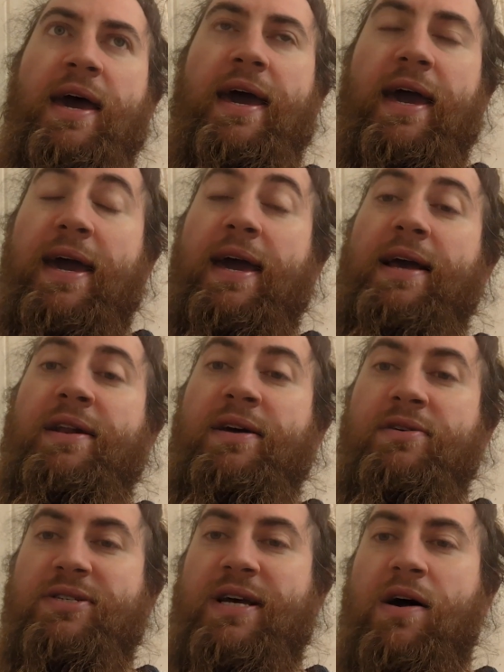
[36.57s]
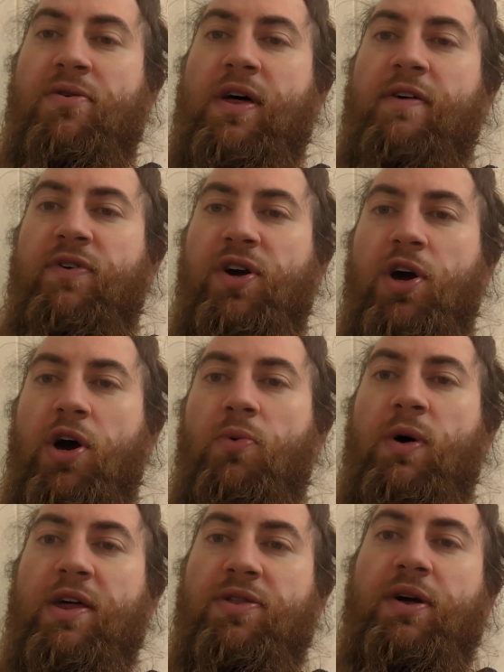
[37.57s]
in South Africa
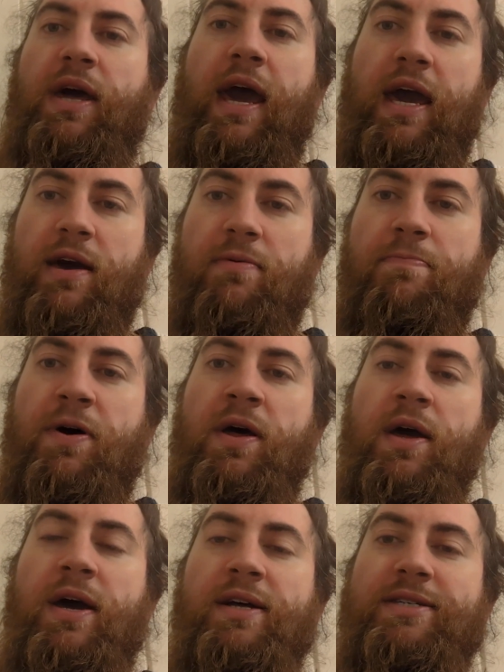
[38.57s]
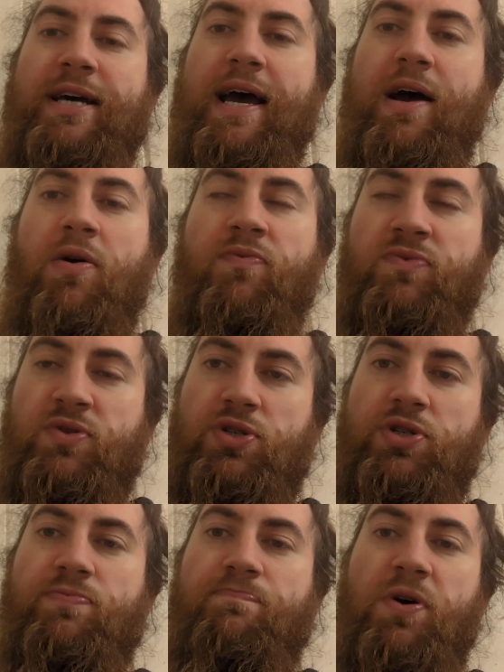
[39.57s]
with Cape Town
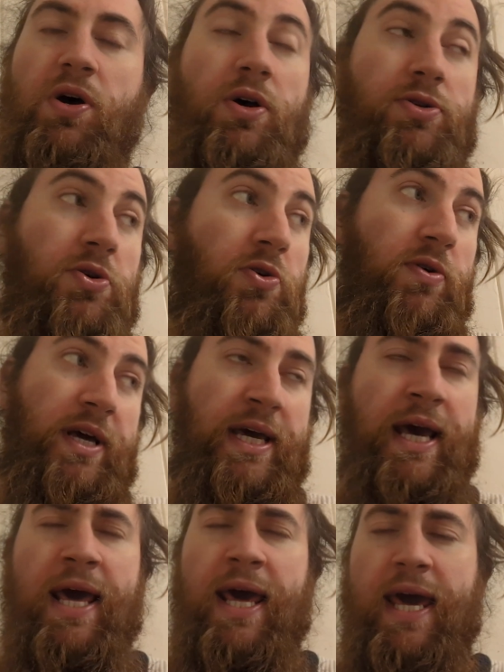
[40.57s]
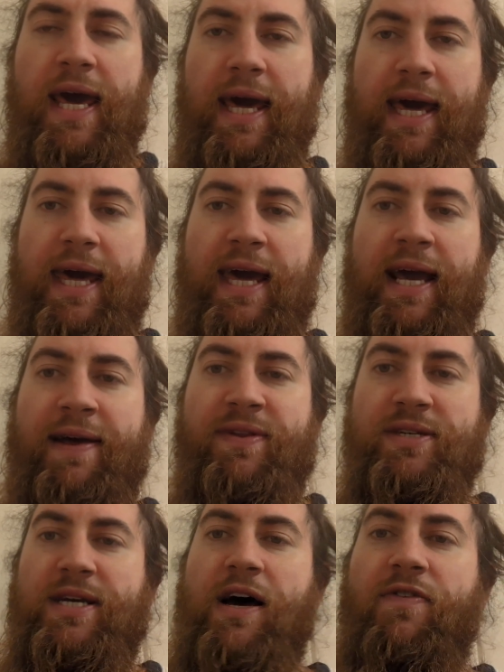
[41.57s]
Spurs, currently in
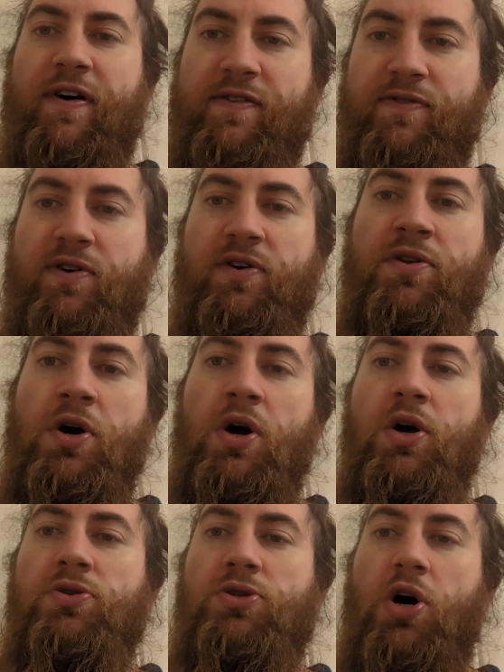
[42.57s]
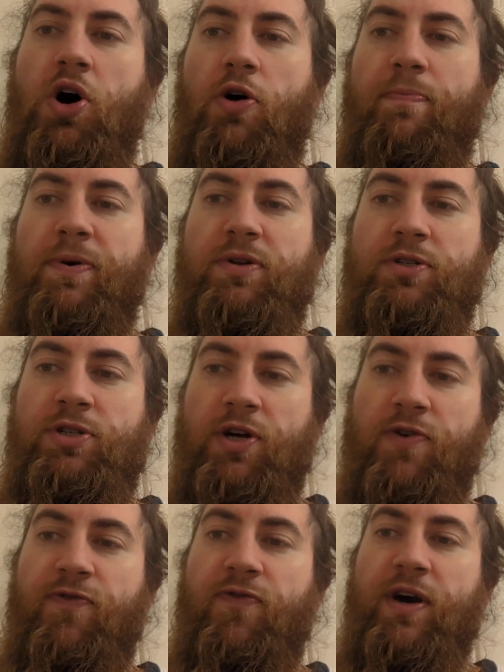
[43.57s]
the South African top
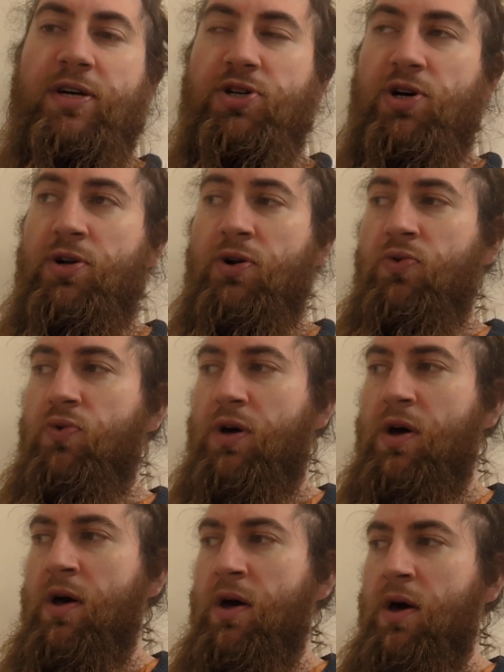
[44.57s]
division. Luke